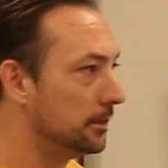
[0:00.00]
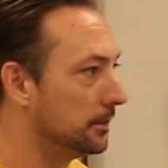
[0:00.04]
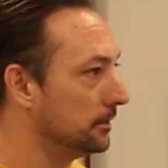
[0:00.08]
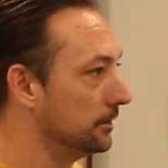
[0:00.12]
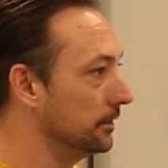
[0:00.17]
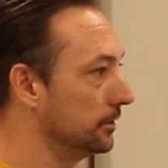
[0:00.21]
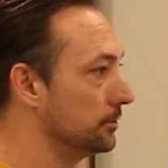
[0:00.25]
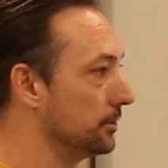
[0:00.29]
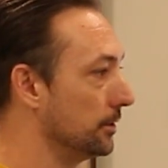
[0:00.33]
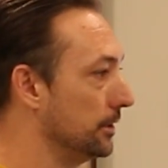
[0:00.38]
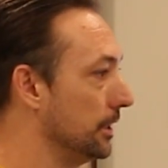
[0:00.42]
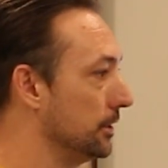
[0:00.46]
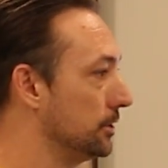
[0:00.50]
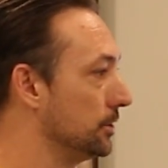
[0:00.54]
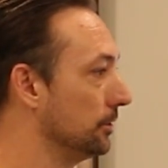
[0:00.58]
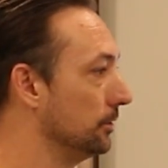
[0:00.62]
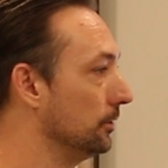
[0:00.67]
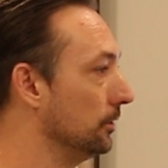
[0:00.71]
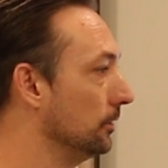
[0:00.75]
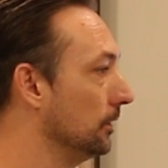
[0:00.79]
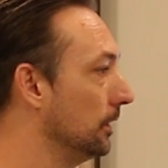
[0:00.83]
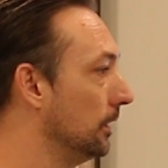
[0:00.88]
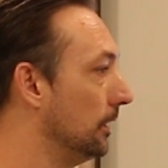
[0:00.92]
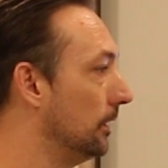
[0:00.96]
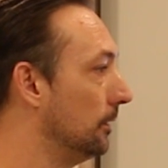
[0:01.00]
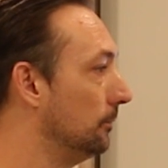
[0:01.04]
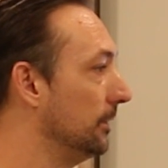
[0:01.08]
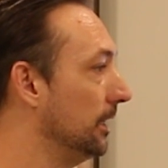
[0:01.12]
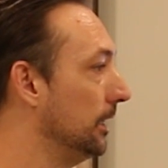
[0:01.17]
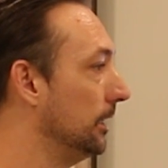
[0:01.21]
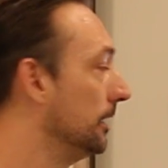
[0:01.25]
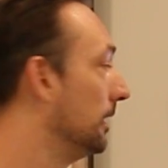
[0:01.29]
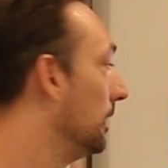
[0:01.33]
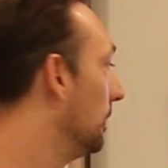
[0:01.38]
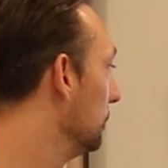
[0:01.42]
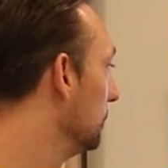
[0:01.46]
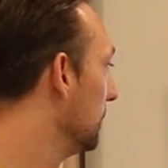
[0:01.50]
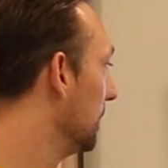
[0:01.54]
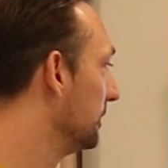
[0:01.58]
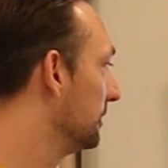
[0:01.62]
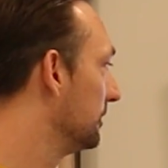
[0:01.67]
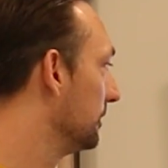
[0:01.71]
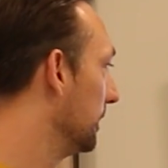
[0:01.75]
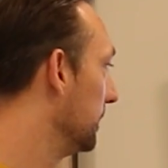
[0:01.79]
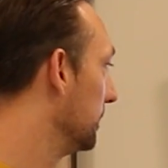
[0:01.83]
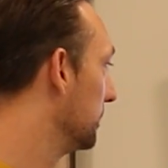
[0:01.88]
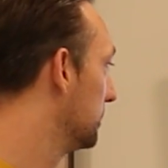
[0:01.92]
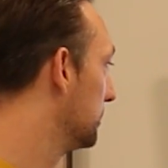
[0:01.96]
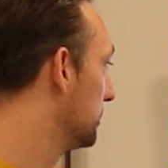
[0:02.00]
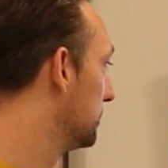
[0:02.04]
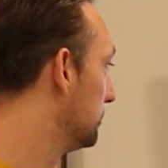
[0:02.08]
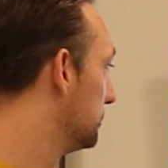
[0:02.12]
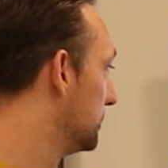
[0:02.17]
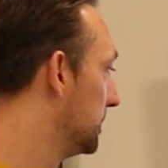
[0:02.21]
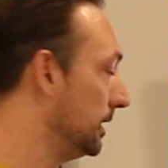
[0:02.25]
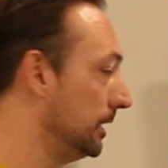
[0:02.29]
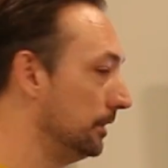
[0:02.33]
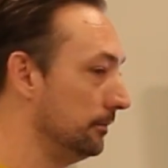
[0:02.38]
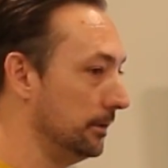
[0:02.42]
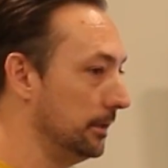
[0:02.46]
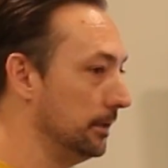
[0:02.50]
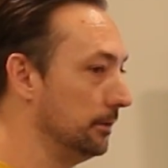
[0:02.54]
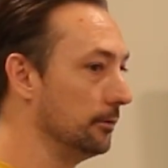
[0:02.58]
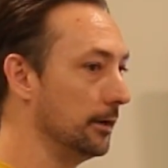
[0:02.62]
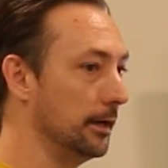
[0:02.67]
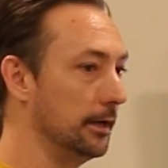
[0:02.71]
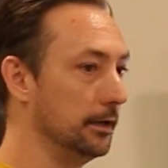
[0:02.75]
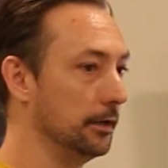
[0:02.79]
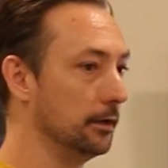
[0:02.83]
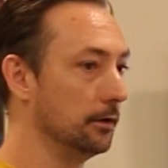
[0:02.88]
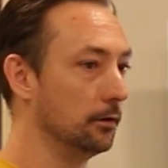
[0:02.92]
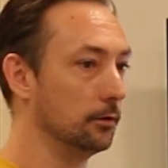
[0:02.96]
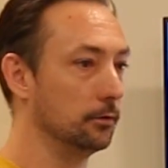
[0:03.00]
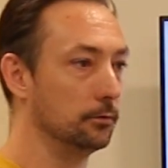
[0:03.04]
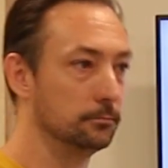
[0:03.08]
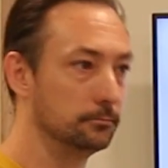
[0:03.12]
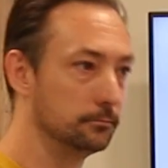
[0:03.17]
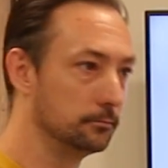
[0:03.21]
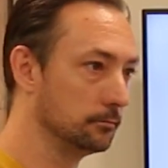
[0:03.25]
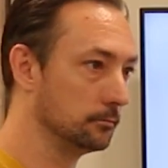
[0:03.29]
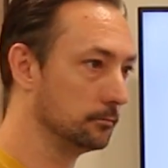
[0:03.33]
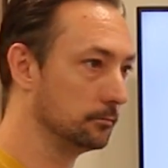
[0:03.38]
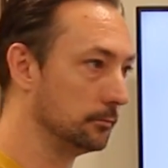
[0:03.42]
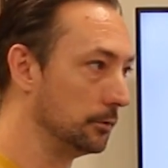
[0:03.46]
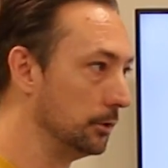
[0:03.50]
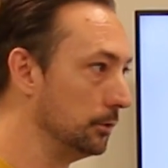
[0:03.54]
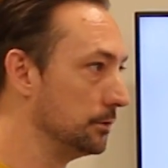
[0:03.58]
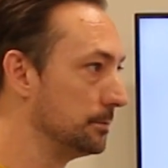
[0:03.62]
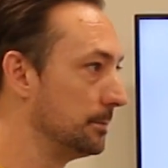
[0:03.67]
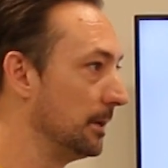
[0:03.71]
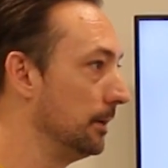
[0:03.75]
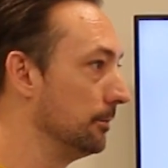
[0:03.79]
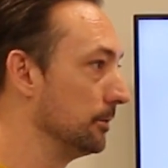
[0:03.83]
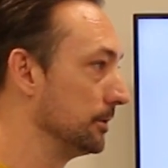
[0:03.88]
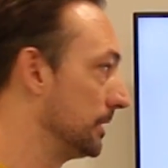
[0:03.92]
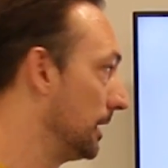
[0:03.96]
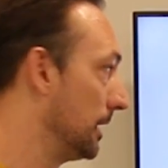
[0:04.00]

the traditional media outlets like TV, radio, newspapers,